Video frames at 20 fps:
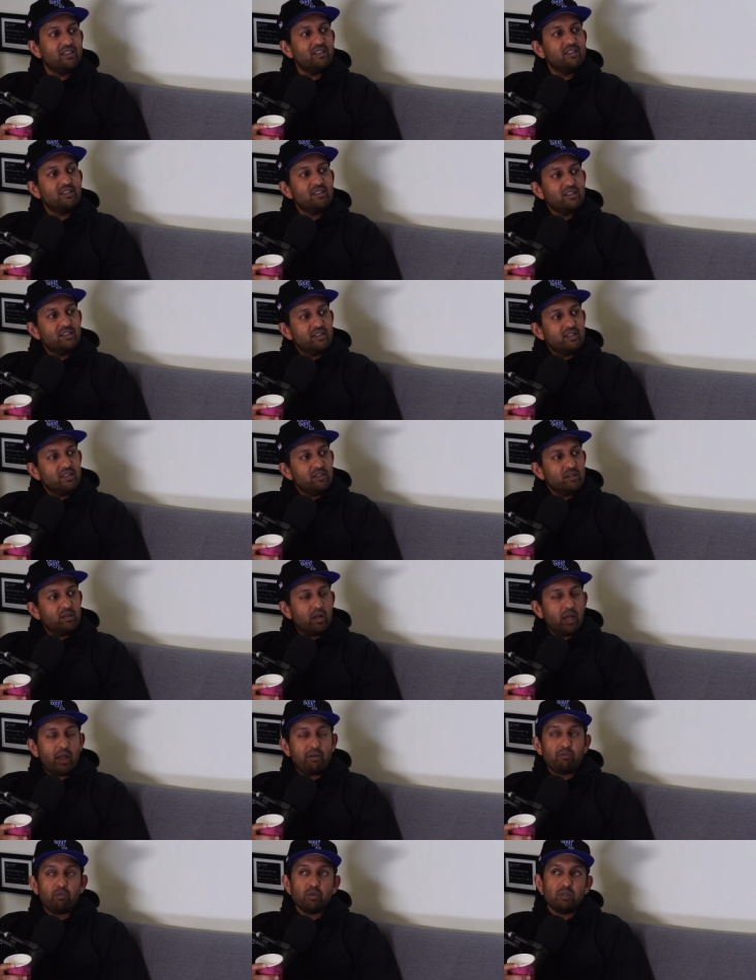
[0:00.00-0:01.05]
You say it was bad?
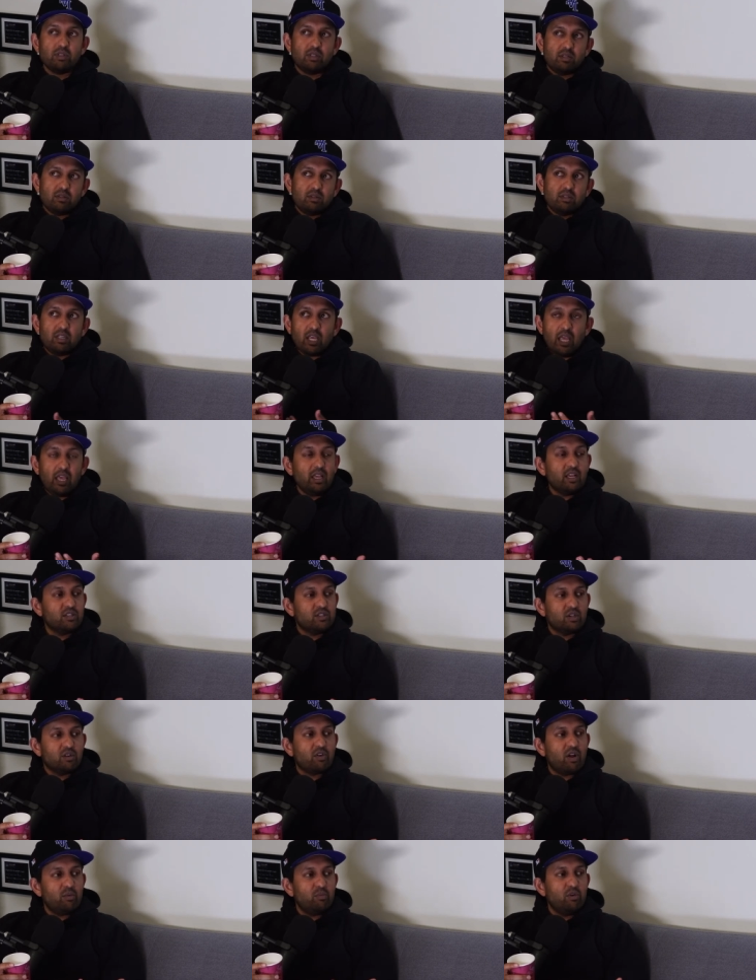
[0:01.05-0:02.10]
Everyone's saying it's a
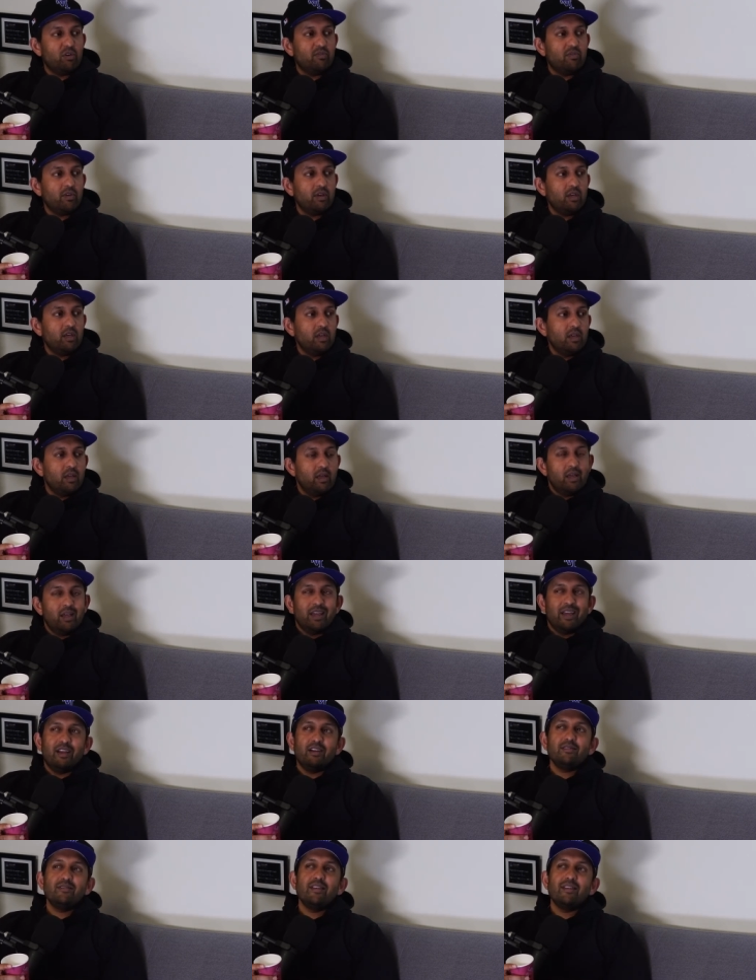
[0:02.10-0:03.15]
great movie.
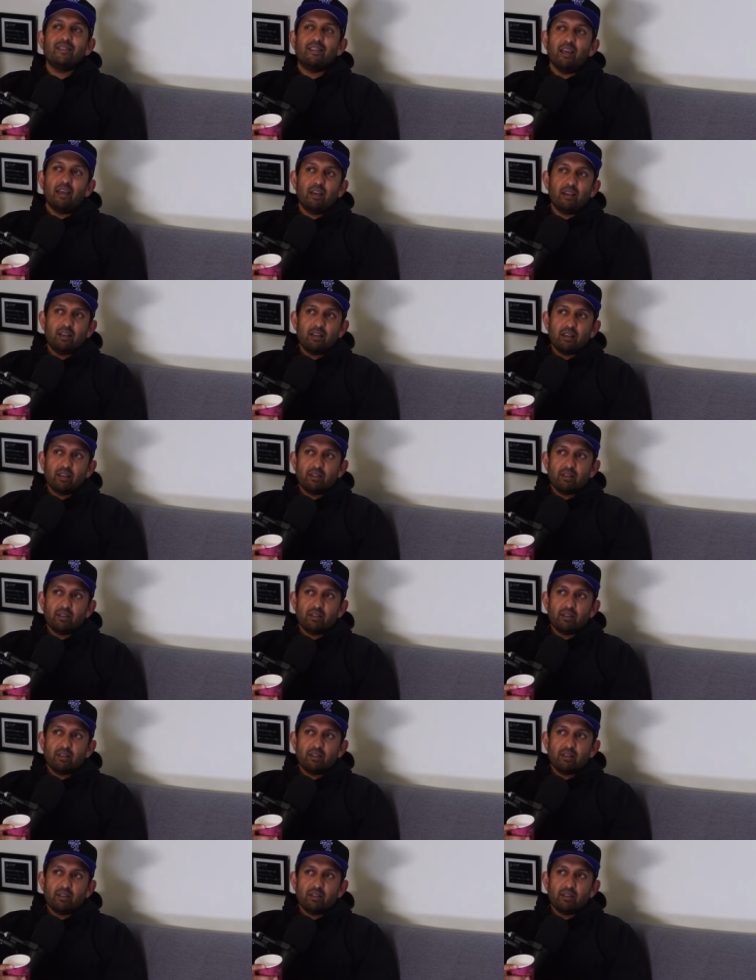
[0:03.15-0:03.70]
Here's the thing.